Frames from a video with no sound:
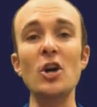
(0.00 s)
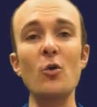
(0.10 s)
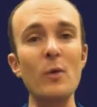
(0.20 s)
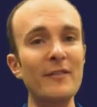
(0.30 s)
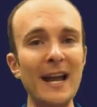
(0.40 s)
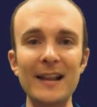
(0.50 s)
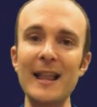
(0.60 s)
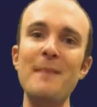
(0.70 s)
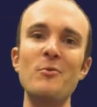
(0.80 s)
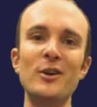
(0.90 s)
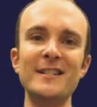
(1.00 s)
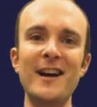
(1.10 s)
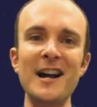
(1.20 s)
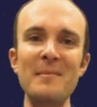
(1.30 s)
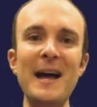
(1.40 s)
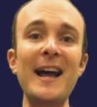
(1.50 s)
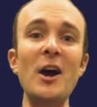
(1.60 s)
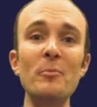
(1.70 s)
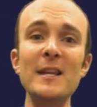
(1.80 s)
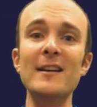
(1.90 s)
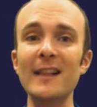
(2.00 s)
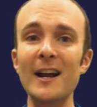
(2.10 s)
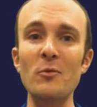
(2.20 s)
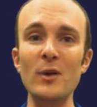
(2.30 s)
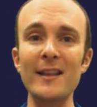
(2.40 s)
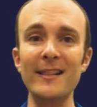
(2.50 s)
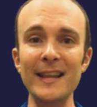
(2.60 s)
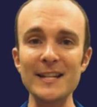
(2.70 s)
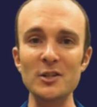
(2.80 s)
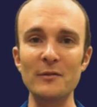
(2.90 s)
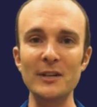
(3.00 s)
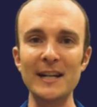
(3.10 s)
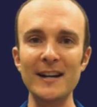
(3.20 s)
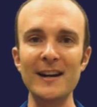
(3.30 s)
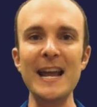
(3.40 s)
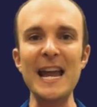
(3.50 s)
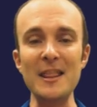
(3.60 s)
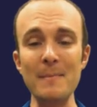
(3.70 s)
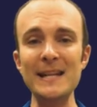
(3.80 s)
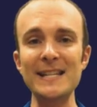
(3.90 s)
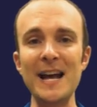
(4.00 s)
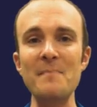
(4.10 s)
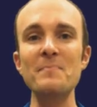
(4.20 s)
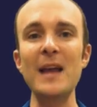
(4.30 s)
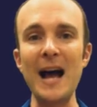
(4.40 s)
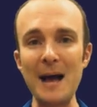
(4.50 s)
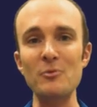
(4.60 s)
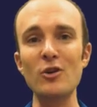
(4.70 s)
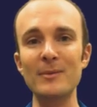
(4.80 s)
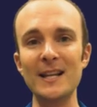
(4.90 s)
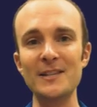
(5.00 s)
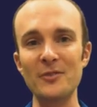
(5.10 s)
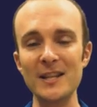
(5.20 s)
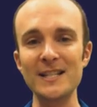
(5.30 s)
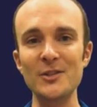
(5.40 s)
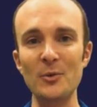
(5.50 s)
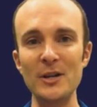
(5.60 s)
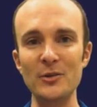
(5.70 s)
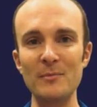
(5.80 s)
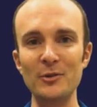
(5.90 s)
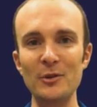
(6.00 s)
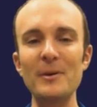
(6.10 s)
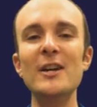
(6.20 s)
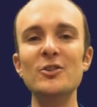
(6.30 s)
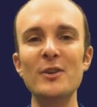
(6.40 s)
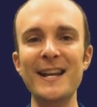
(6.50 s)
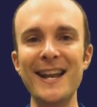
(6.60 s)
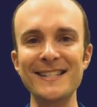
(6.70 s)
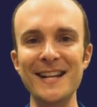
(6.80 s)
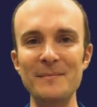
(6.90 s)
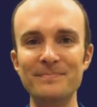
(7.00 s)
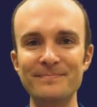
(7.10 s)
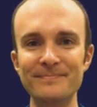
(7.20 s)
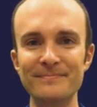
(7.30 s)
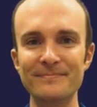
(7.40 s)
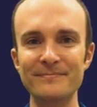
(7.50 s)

So we've got a lot more to talk about. I hope that you click on one of the links over here. In the meantime, I'm Corbett Lunsford. This is Green Dream Group. Tune in next time.